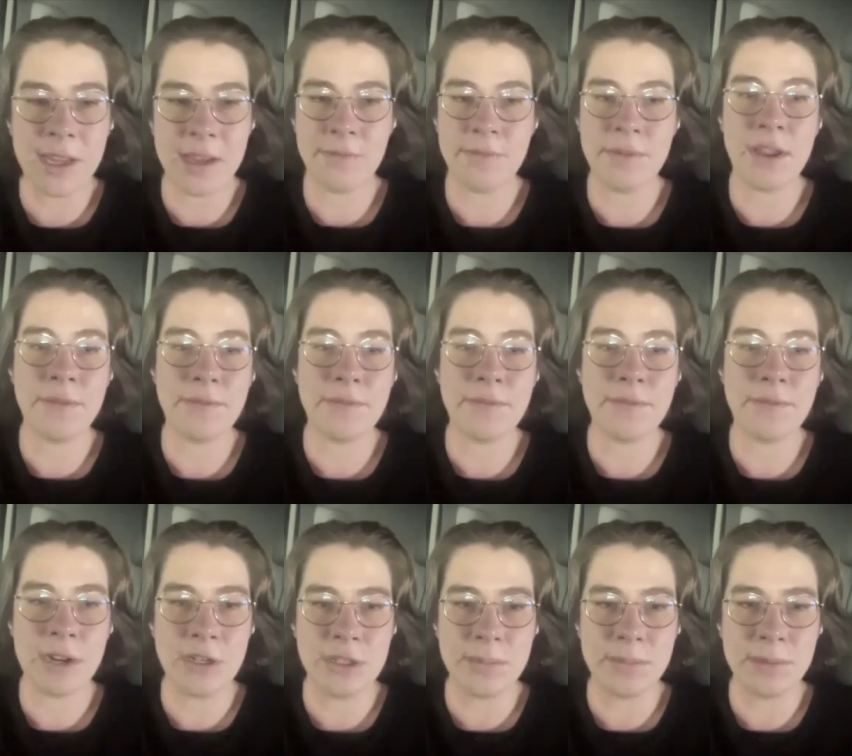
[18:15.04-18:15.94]
of their
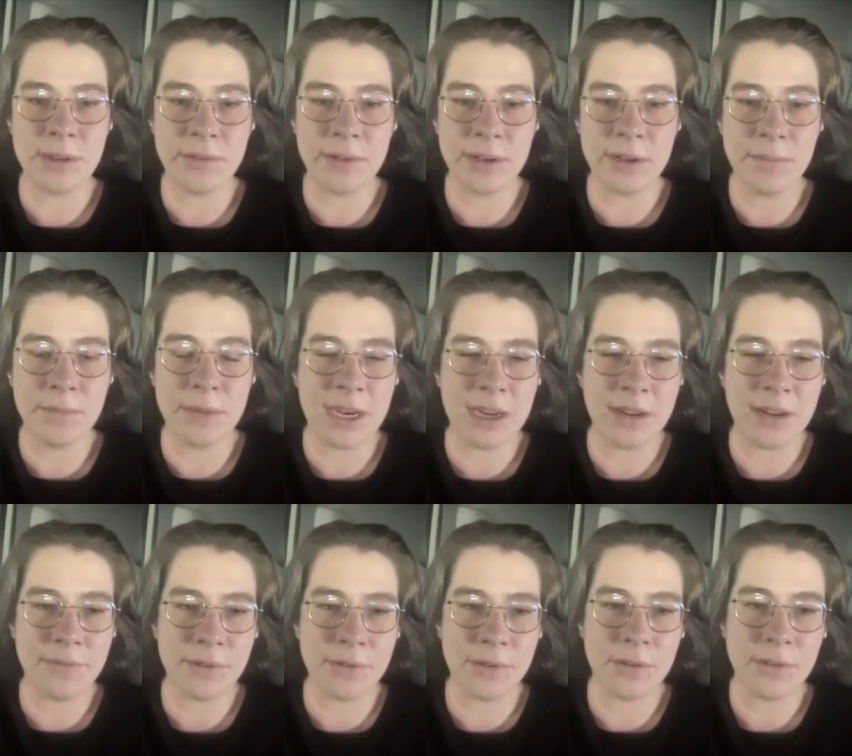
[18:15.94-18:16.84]
friendship, the real
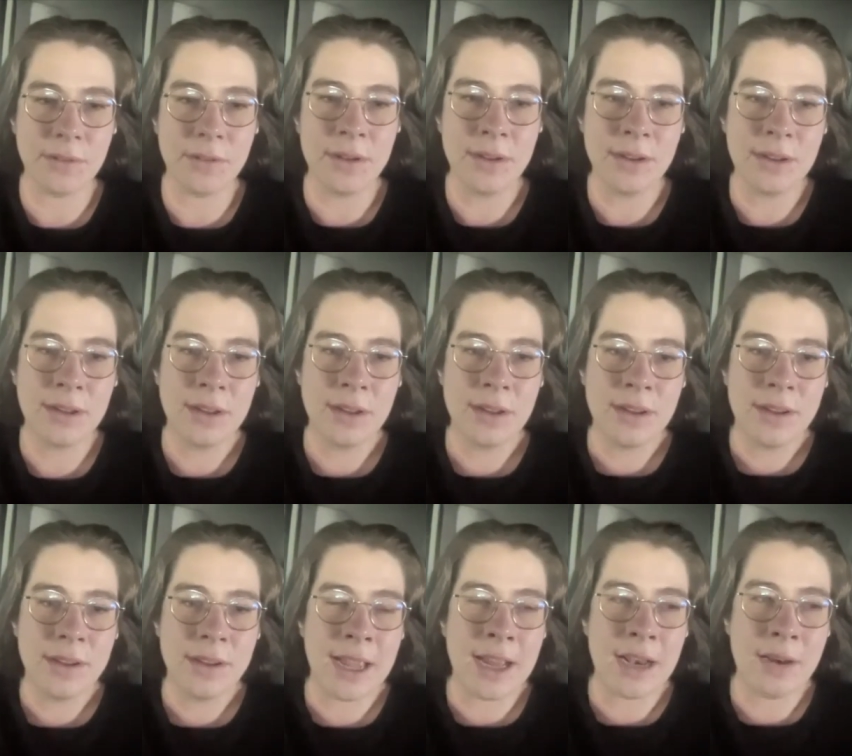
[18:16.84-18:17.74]
meaningful
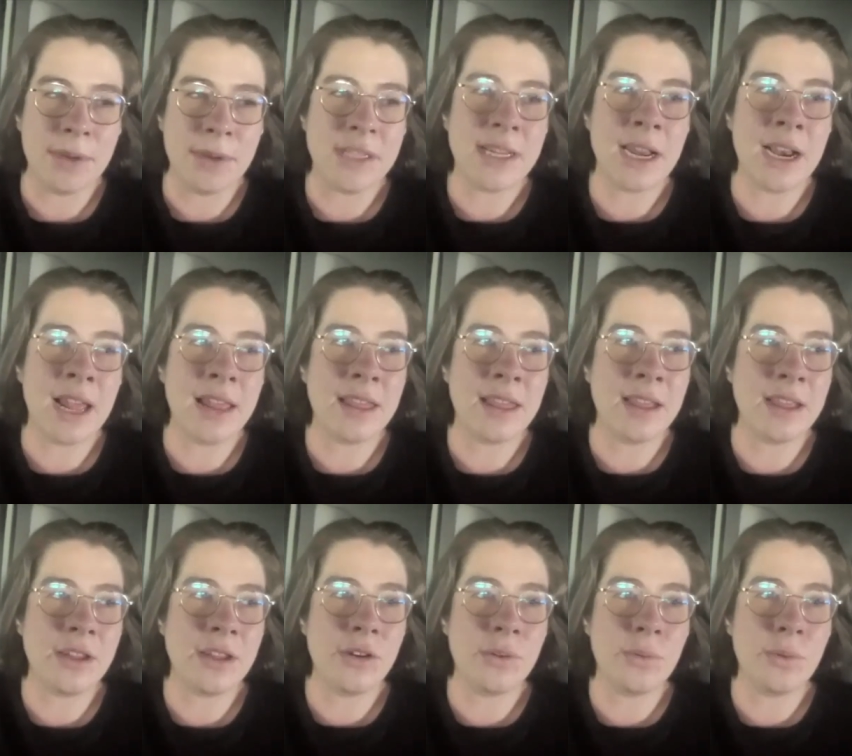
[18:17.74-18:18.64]
elements. And I
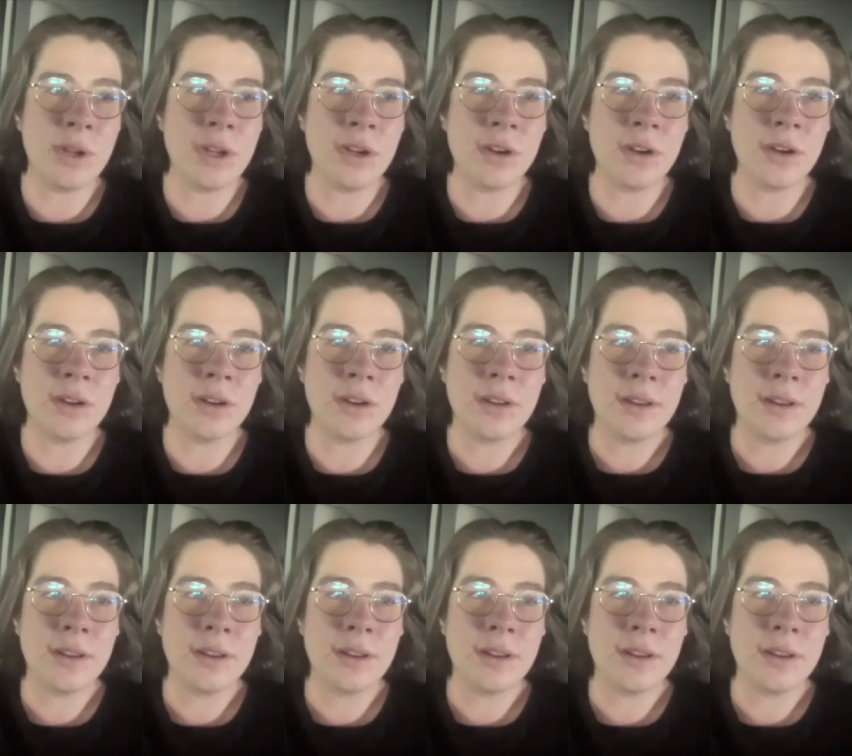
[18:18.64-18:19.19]
think, you know, we're